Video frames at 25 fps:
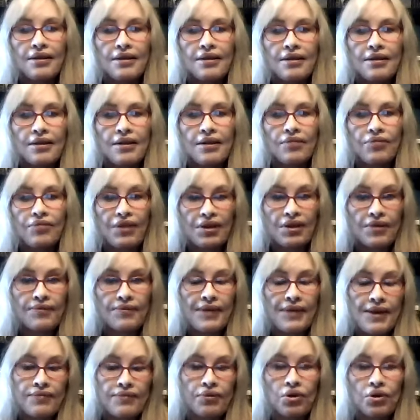but the
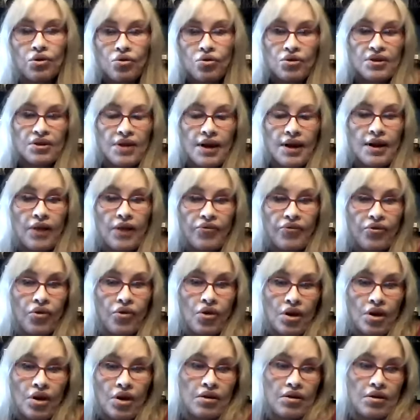people who sign up for
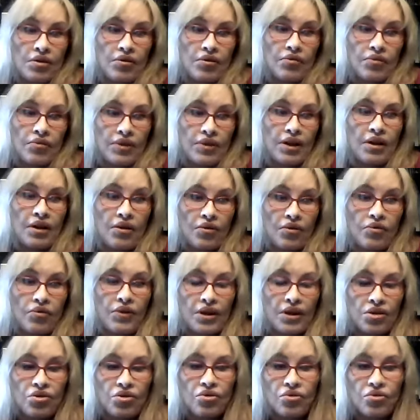it, we
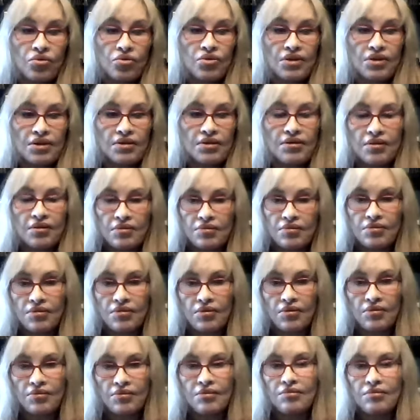do
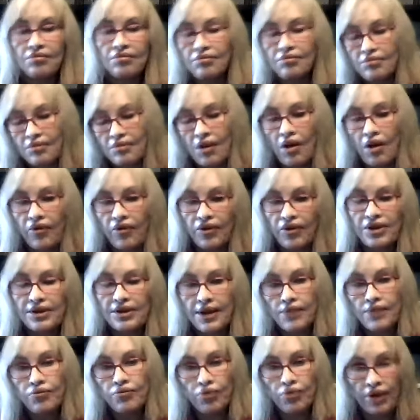often
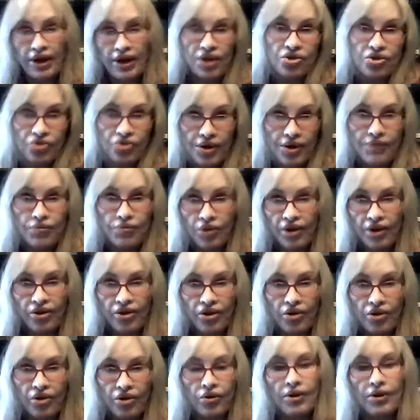say, bring a dream with
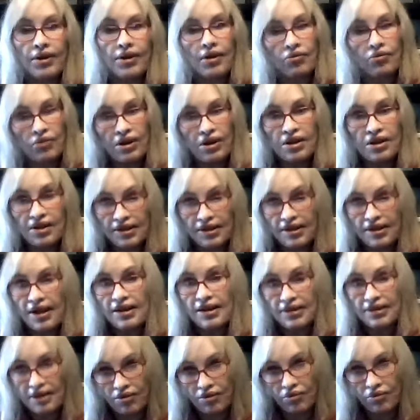you, and then we
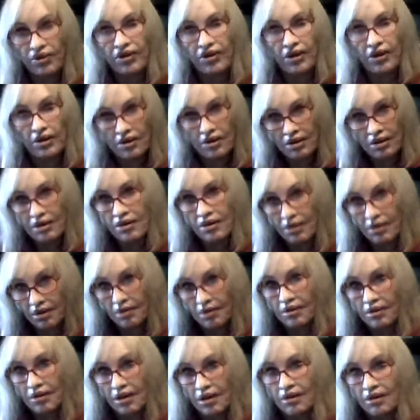discuss it within
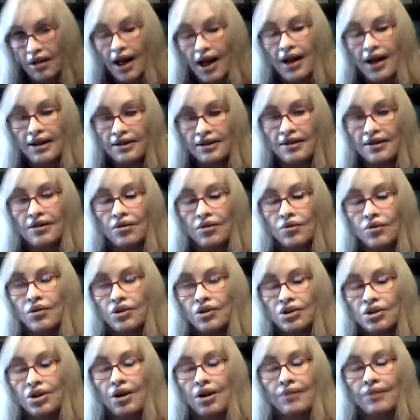the class and the
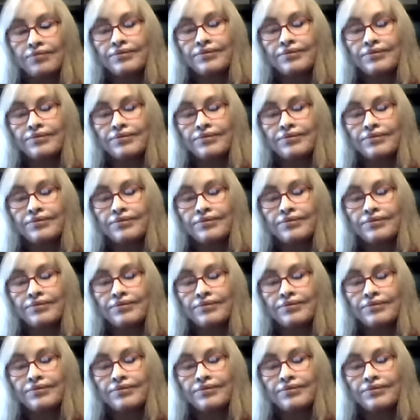workshop.